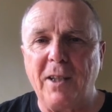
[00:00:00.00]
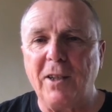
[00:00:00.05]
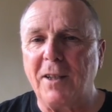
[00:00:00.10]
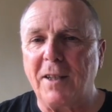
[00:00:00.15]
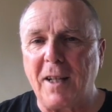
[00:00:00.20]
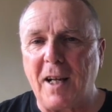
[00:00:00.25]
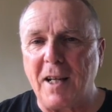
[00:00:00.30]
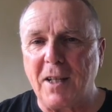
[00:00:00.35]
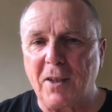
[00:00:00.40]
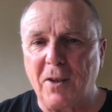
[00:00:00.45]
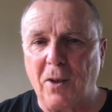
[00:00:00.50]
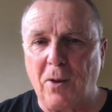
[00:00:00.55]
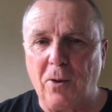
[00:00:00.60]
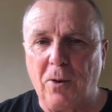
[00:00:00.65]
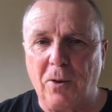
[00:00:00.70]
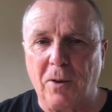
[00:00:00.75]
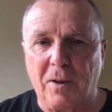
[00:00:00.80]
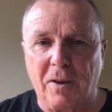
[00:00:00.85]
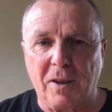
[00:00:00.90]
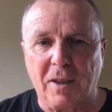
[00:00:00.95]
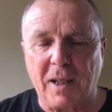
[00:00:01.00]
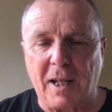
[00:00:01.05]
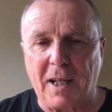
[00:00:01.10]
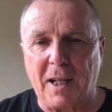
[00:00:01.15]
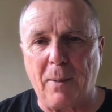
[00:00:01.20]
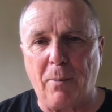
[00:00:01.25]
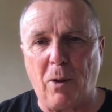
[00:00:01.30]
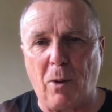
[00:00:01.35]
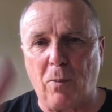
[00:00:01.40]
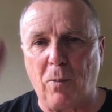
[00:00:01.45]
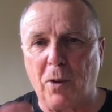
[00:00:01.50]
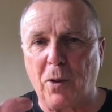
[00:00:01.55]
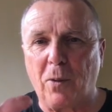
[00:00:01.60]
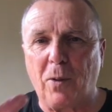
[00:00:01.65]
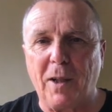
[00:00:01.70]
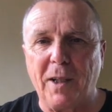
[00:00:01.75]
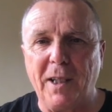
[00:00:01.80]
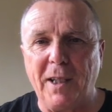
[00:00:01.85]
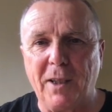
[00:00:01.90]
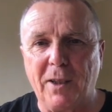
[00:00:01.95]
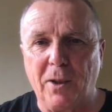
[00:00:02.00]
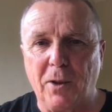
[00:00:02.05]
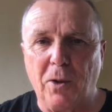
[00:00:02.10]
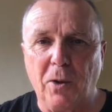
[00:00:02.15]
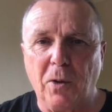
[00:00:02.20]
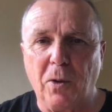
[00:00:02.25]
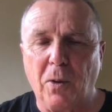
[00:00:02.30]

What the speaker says: just ask the Lord and say, come on, what do I need to do?